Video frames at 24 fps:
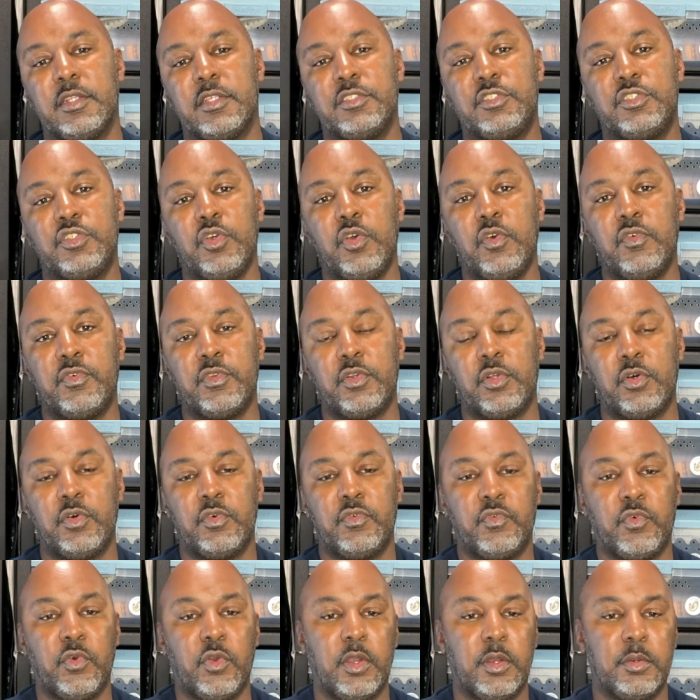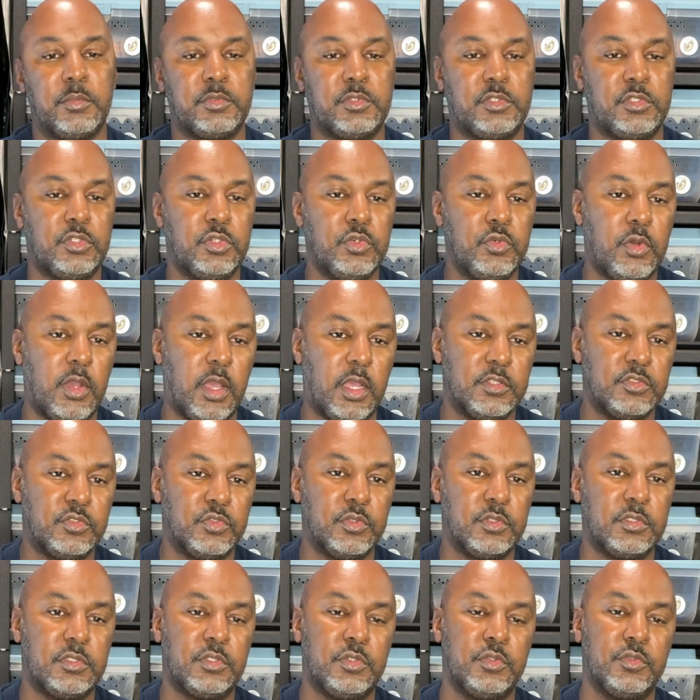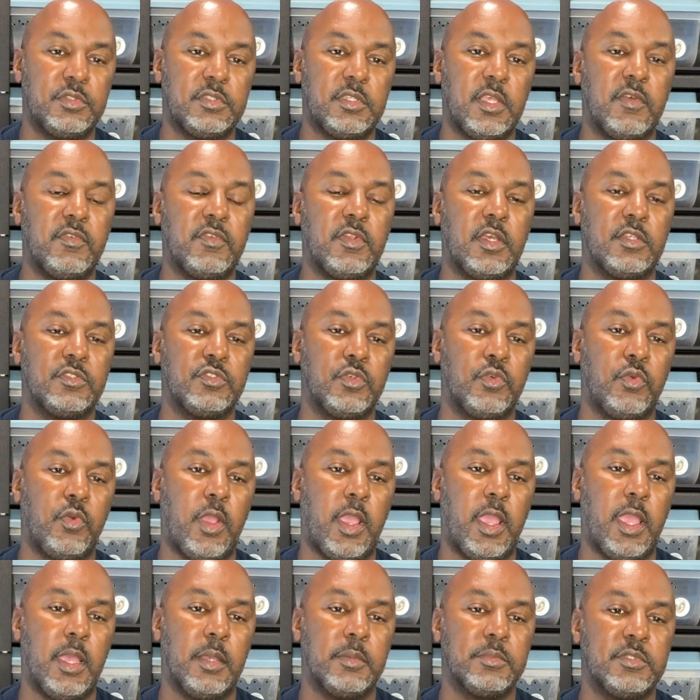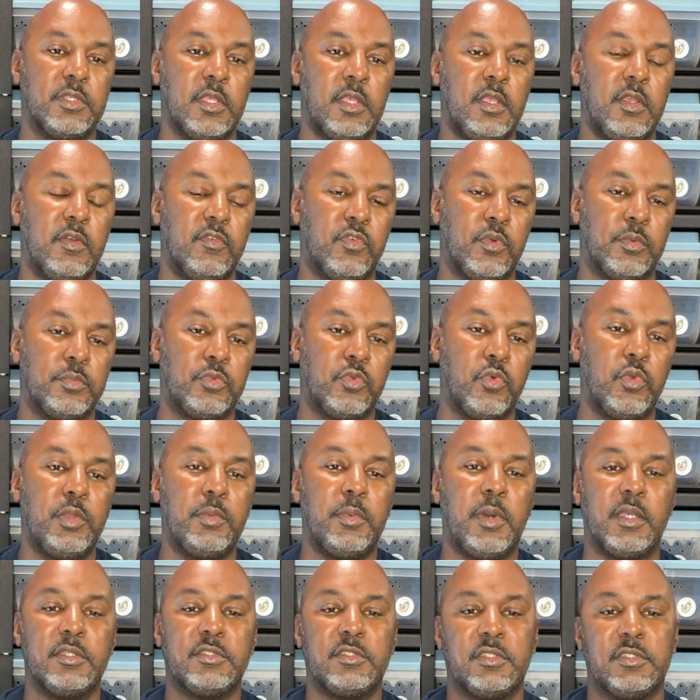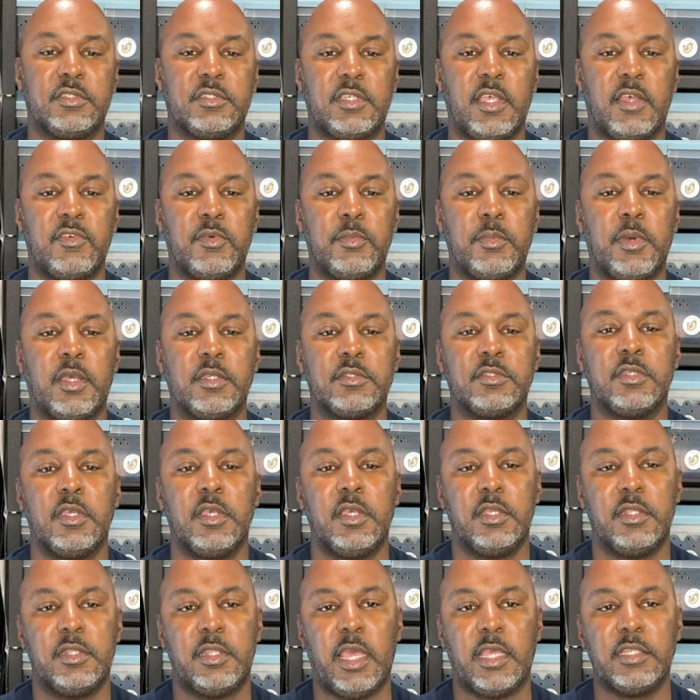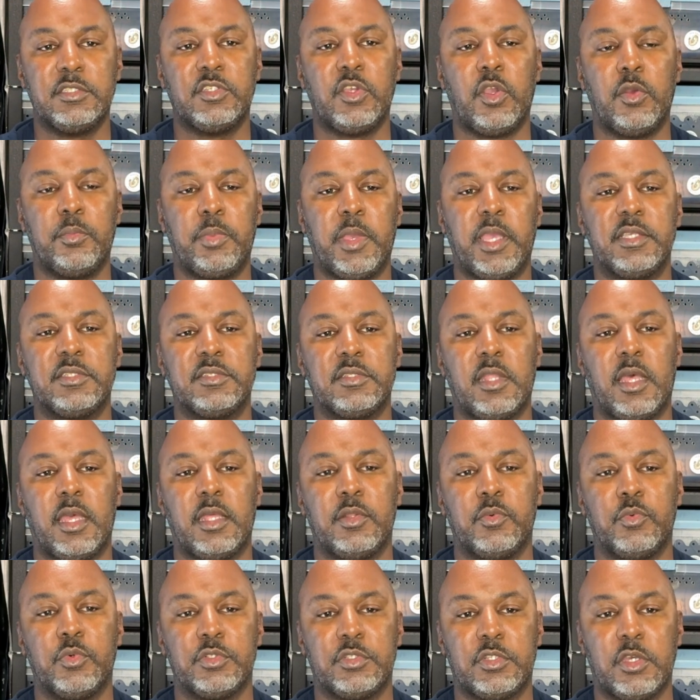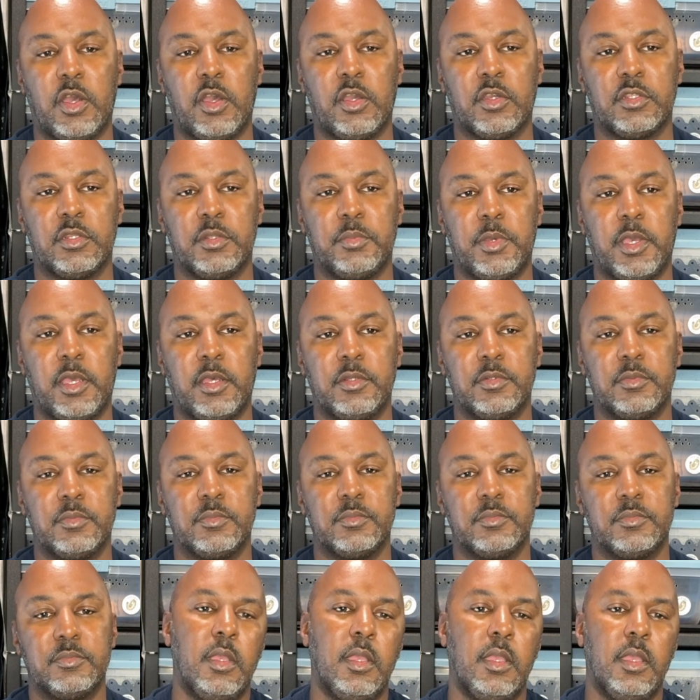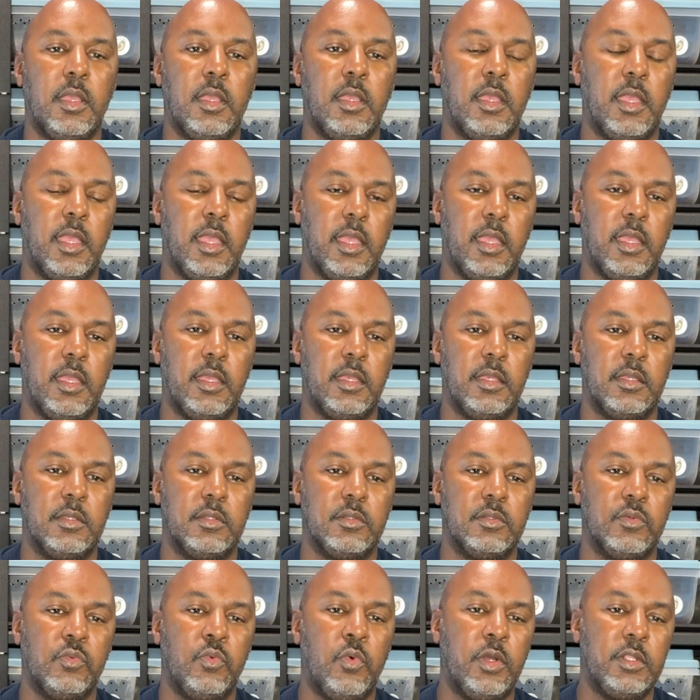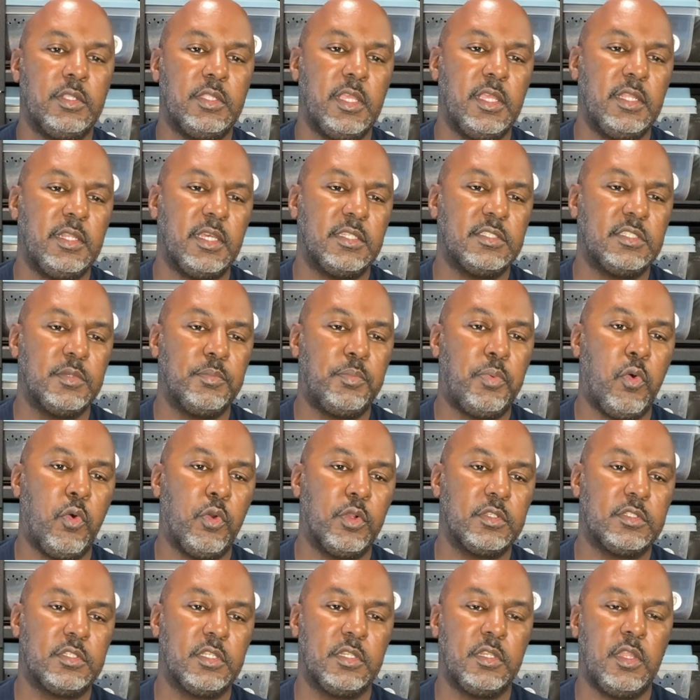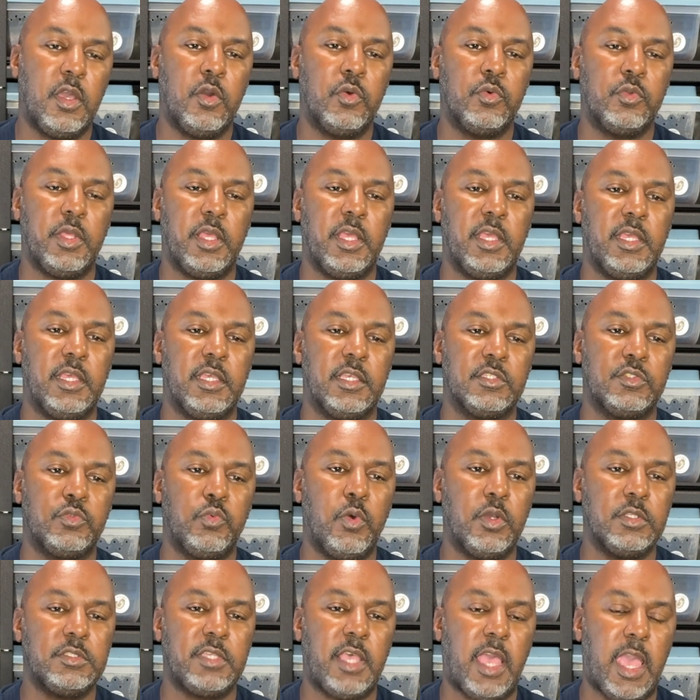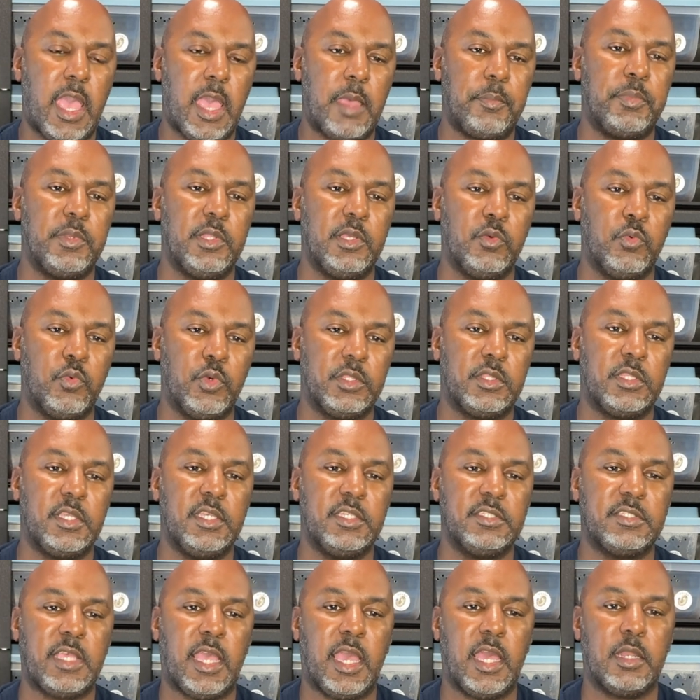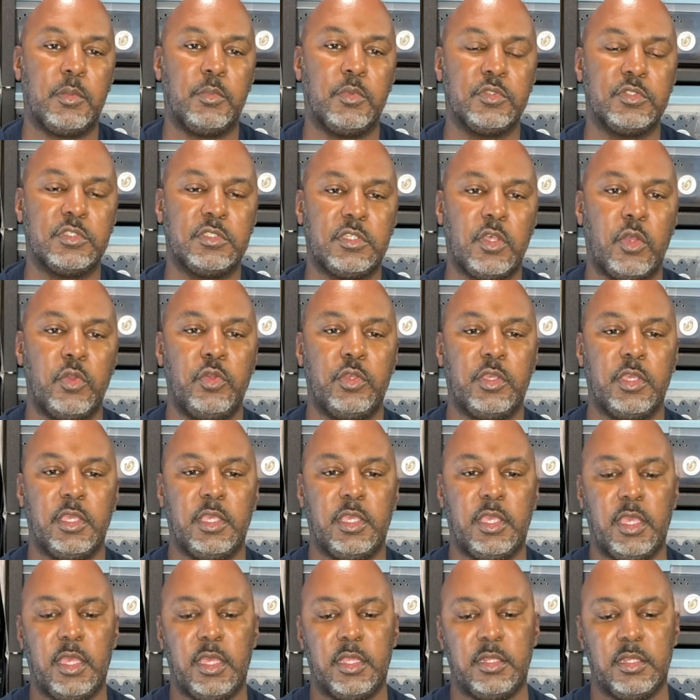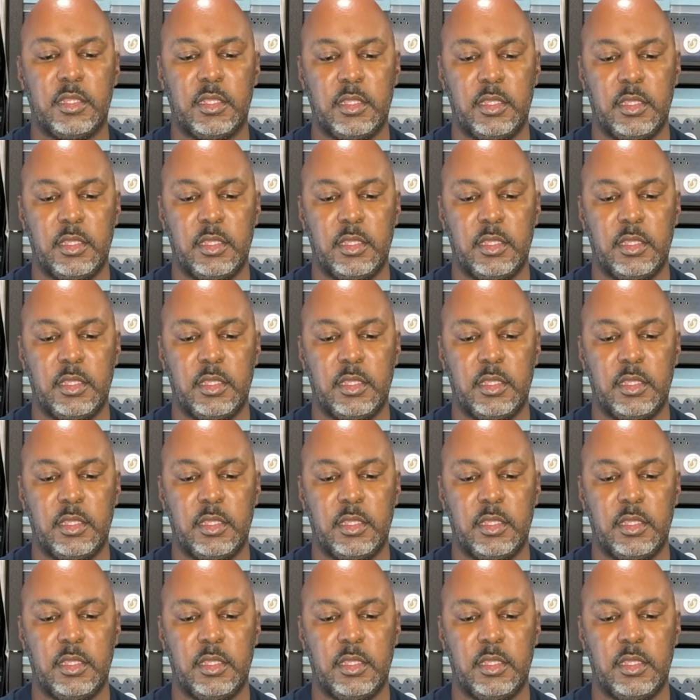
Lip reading: the juvenile from 200 to 700 grams from 3 months to 7 months. That's our baseline that we're talking about. One thing that's important to note is what's happening with these animals so you can get